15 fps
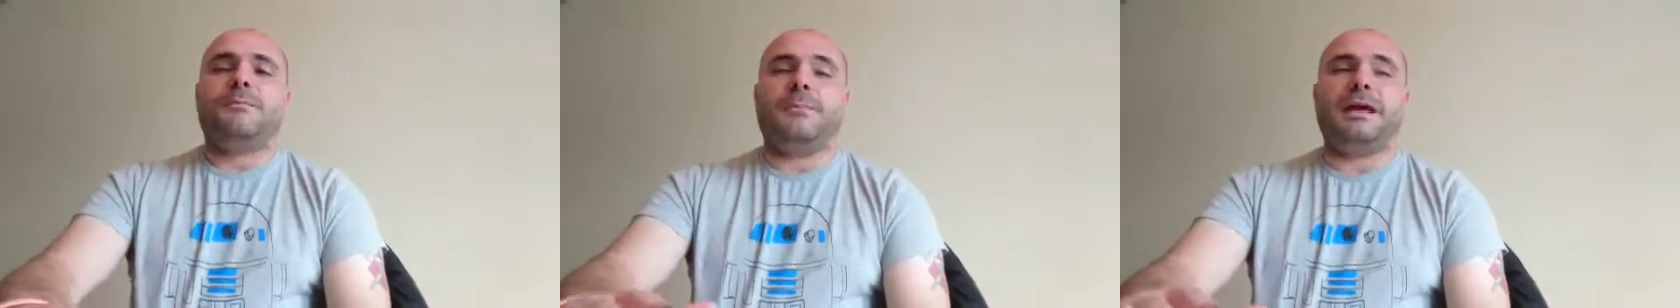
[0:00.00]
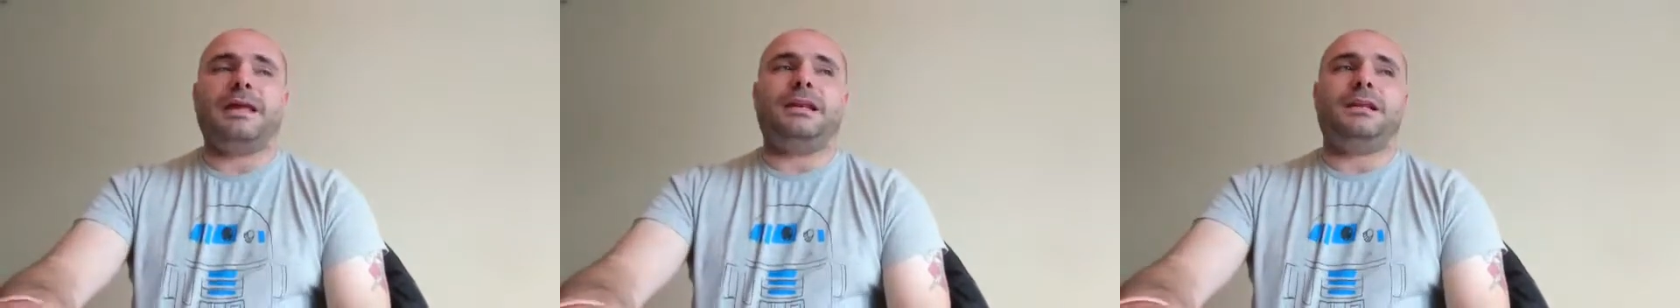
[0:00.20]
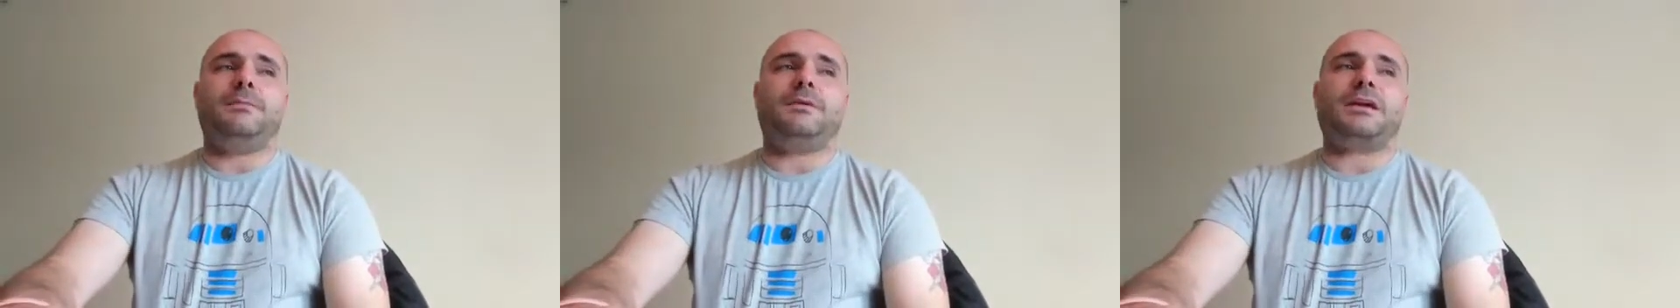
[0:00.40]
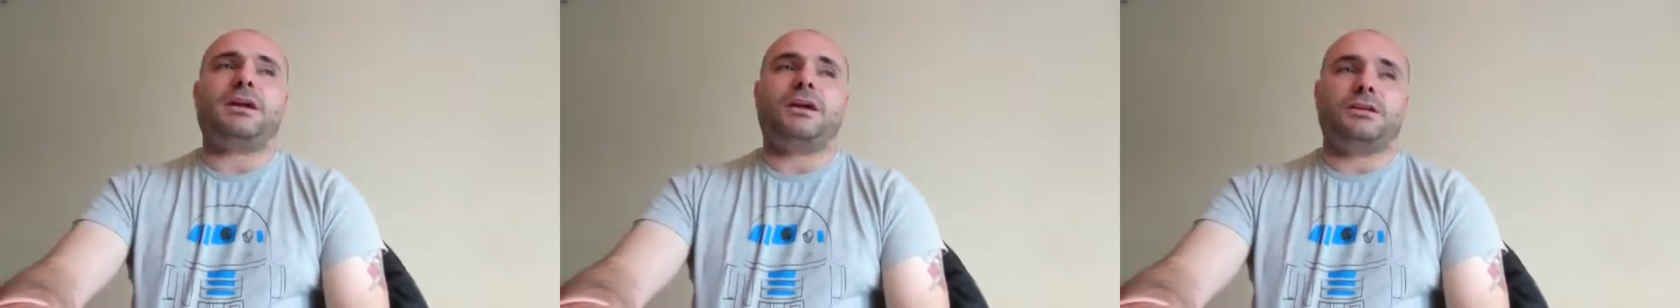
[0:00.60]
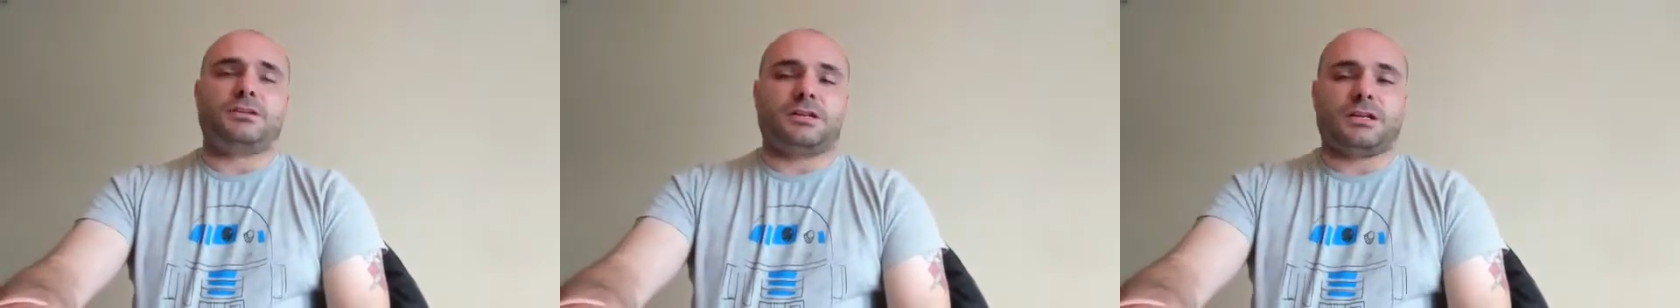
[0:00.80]
Mainly
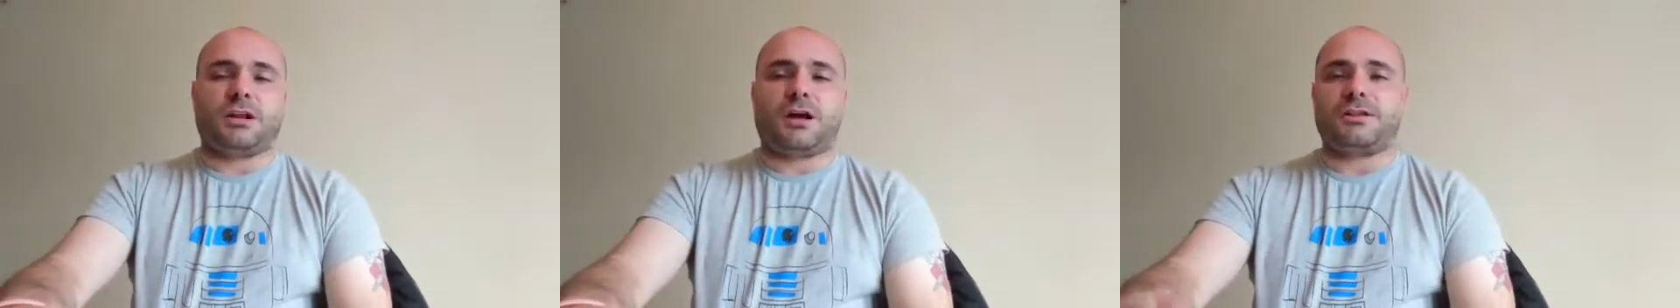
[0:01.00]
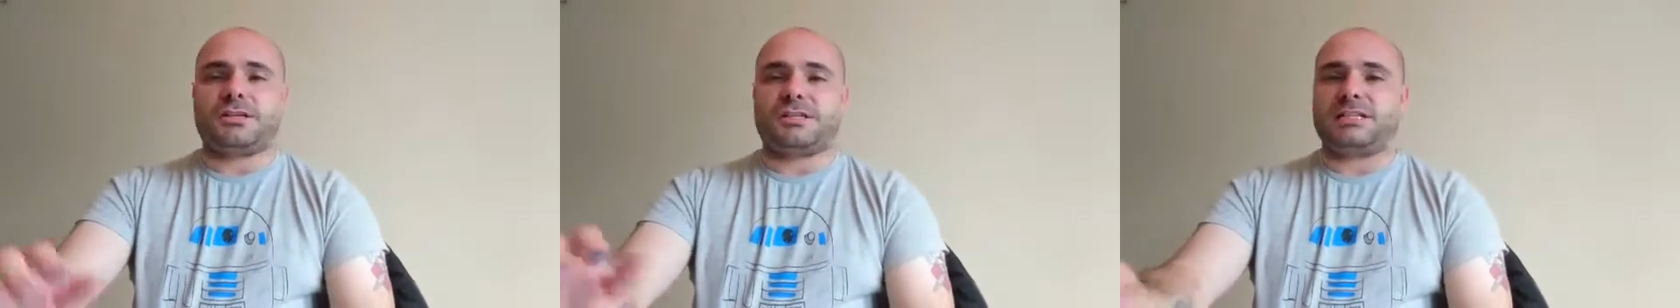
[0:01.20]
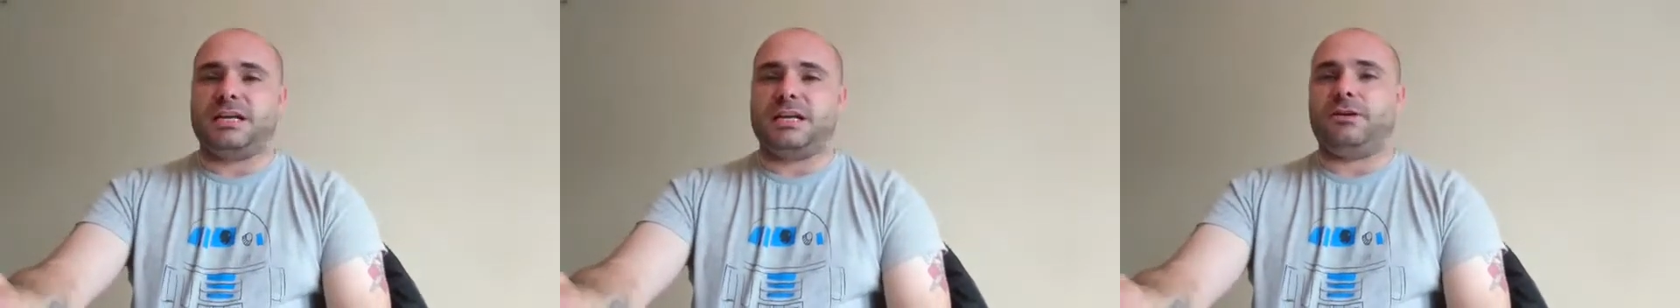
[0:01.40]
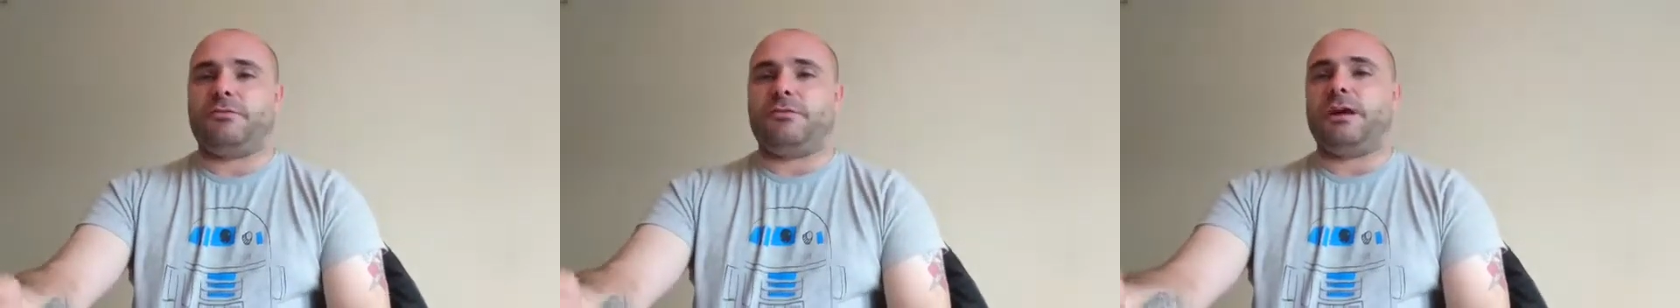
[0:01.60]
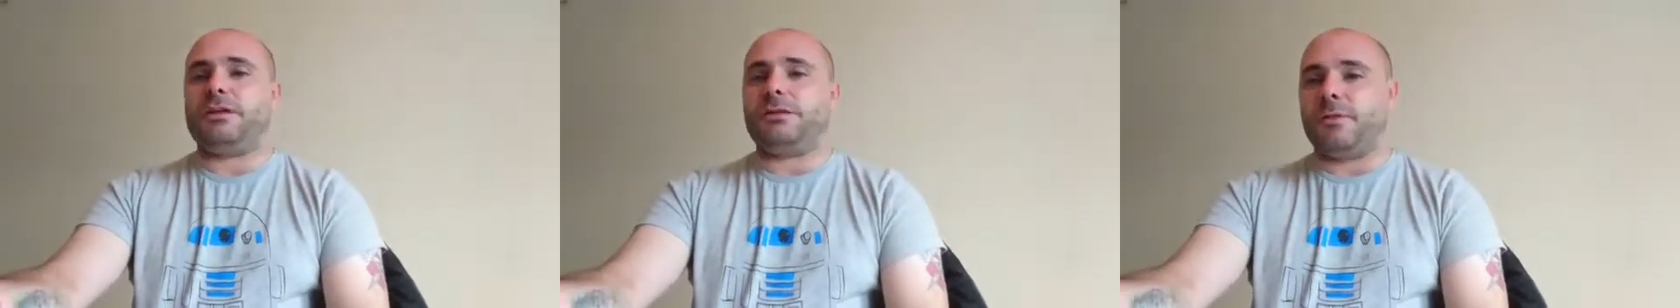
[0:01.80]
because a lot of the
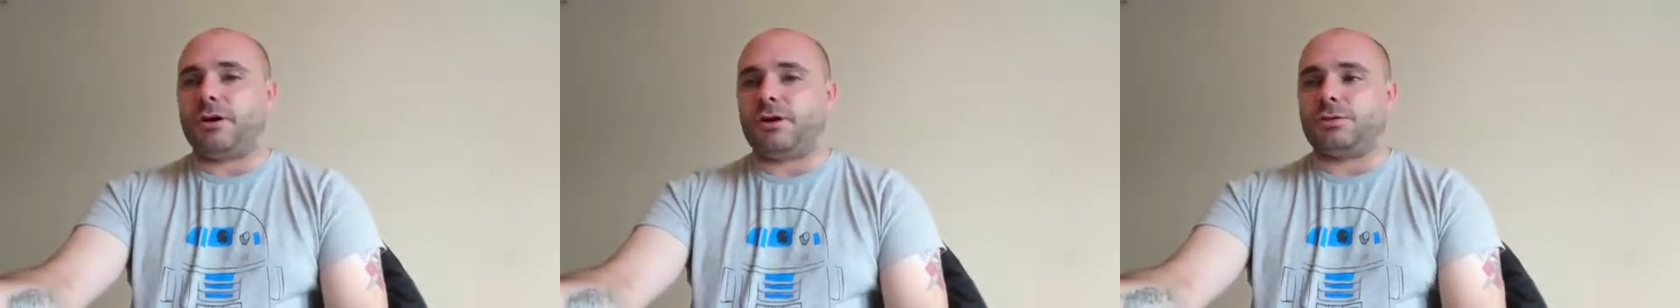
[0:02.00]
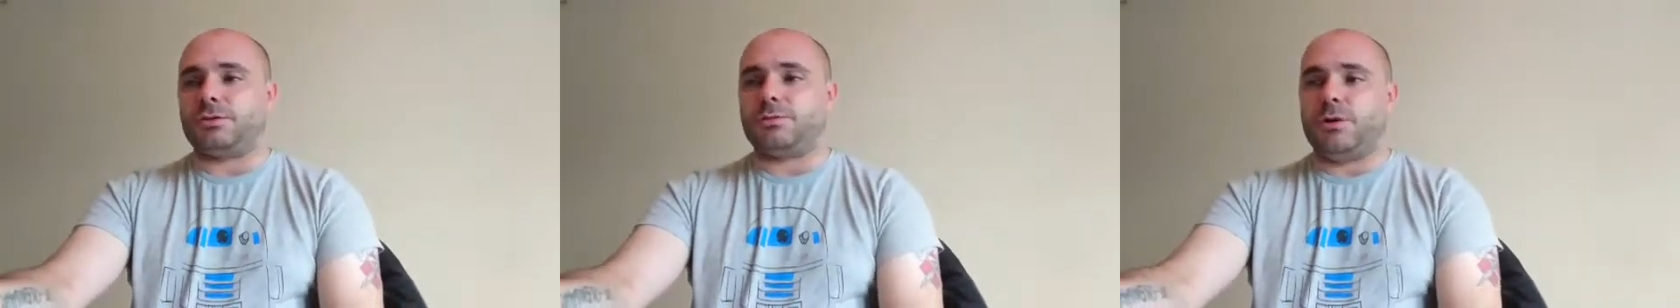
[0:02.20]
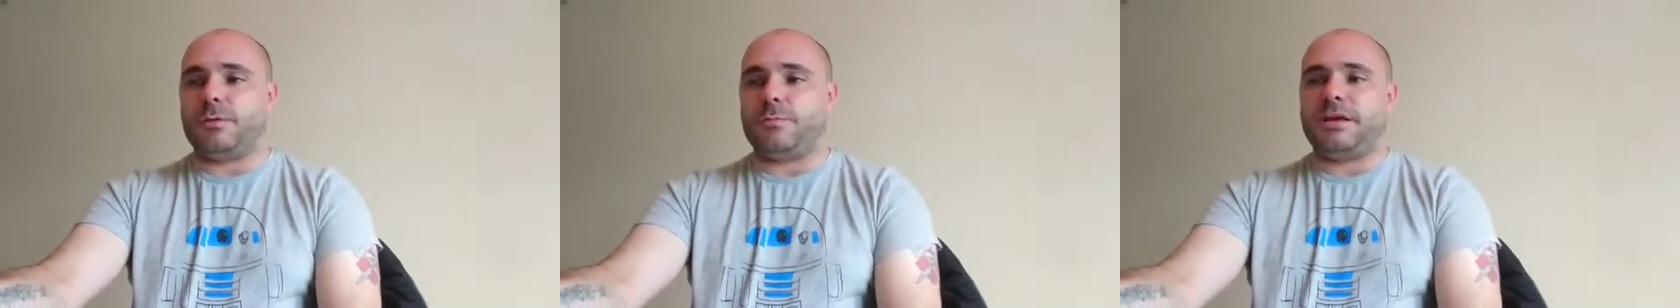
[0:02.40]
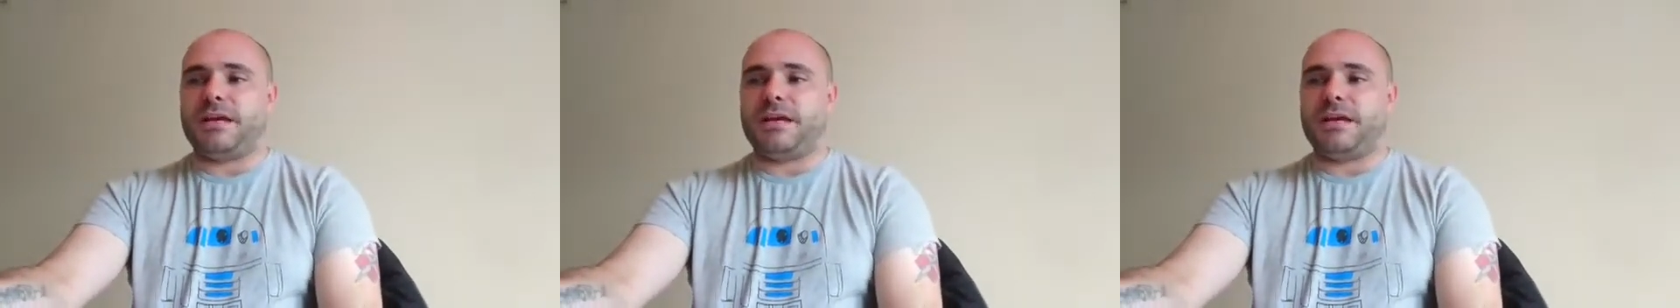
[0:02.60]
scenery and the models weren't